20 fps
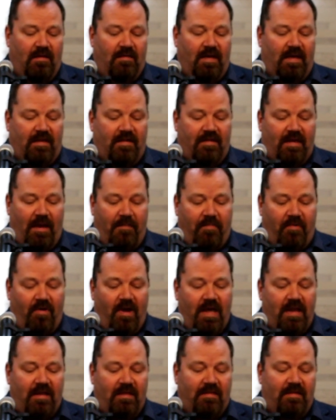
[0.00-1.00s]
They
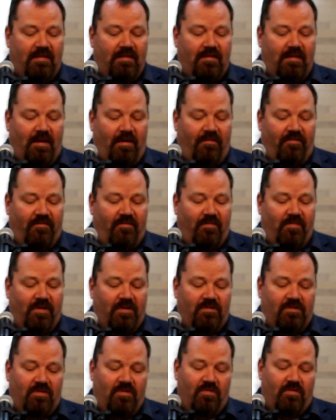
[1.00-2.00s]
separated themselves from
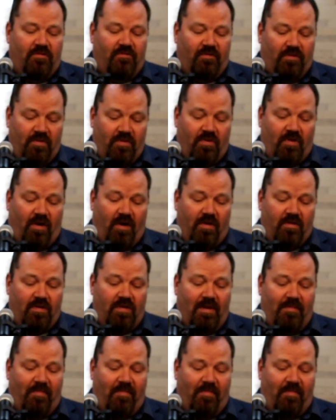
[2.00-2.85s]
the two, true church.